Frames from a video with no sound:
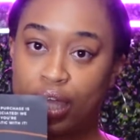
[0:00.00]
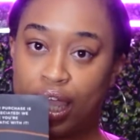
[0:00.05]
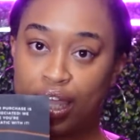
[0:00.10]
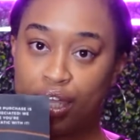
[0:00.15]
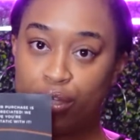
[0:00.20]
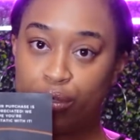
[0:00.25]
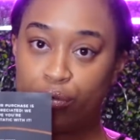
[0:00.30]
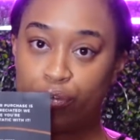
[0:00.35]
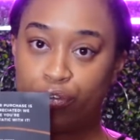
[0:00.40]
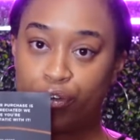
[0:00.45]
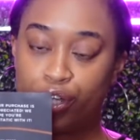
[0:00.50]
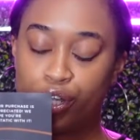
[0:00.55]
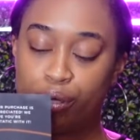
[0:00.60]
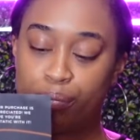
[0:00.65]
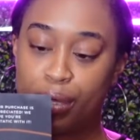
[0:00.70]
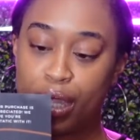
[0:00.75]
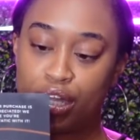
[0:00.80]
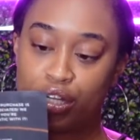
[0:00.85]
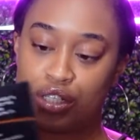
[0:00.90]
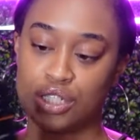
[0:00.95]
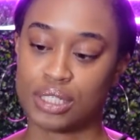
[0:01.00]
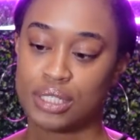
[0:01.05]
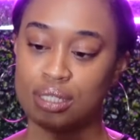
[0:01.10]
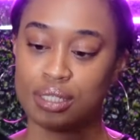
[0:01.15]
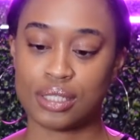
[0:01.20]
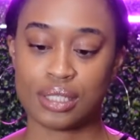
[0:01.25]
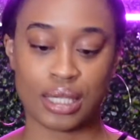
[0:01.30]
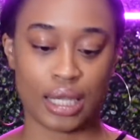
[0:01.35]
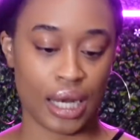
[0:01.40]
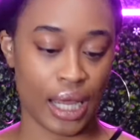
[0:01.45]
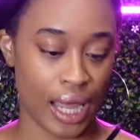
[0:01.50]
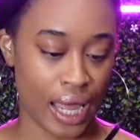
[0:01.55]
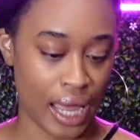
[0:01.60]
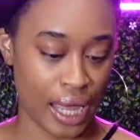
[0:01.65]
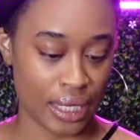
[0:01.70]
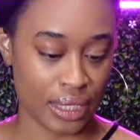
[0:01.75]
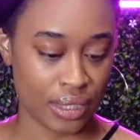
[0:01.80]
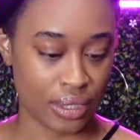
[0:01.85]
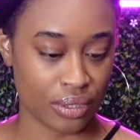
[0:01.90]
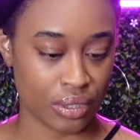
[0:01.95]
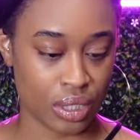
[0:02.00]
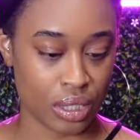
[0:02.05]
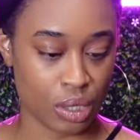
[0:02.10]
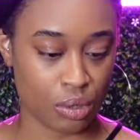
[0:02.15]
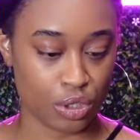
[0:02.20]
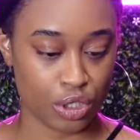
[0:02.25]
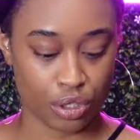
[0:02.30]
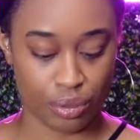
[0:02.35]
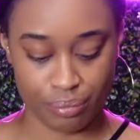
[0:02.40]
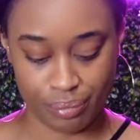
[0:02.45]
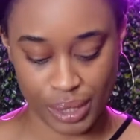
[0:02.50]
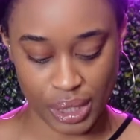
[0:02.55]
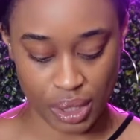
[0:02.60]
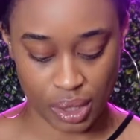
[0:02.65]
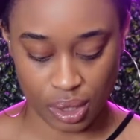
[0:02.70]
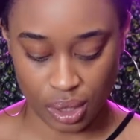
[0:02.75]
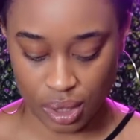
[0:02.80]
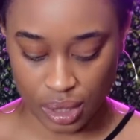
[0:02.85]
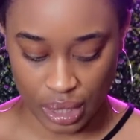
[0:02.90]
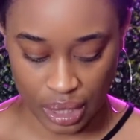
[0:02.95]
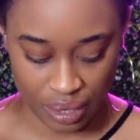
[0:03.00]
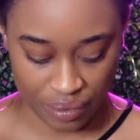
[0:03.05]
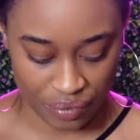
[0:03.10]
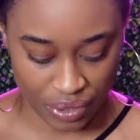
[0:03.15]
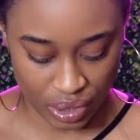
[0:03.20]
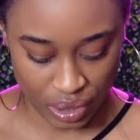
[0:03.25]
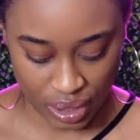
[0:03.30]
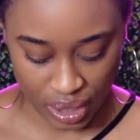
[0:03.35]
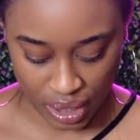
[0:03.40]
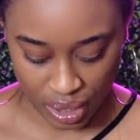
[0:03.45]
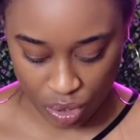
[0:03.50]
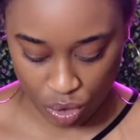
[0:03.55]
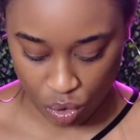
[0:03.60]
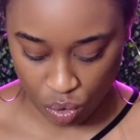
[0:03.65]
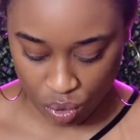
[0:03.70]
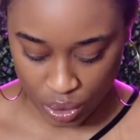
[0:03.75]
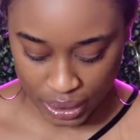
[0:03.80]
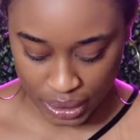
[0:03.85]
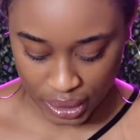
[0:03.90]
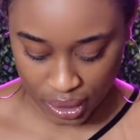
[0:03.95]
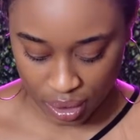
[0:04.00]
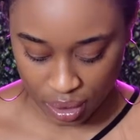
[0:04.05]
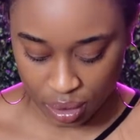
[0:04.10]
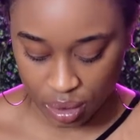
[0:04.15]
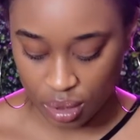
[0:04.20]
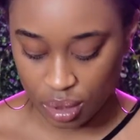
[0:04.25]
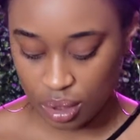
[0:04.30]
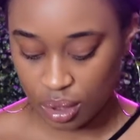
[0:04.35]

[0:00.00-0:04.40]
thank you for your purchase, and it has their social media and everything on it.